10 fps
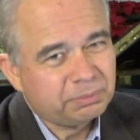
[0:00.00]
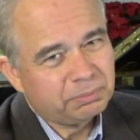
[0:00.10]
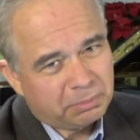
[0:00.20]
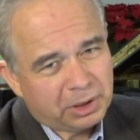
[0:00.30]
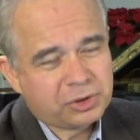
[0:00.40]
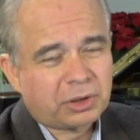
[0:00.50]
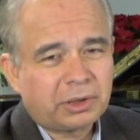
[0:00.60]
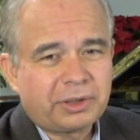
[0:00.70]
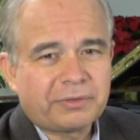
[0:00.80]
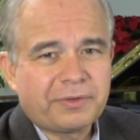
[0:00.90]
much
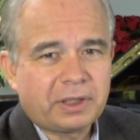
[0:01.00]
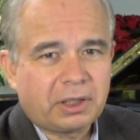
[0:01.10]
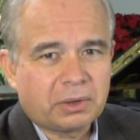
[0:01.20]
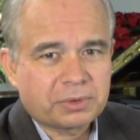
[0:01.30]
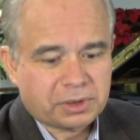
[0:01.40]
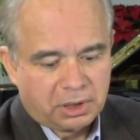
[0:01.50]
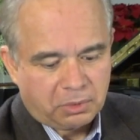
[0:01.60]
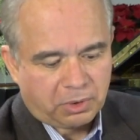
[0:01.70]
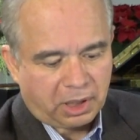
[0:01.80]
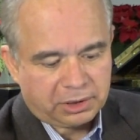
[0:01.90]
earlier videos
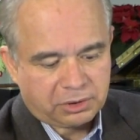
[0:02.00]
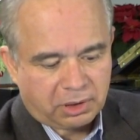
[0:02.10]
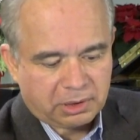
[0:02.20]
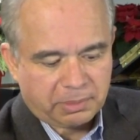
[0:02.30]
where I talk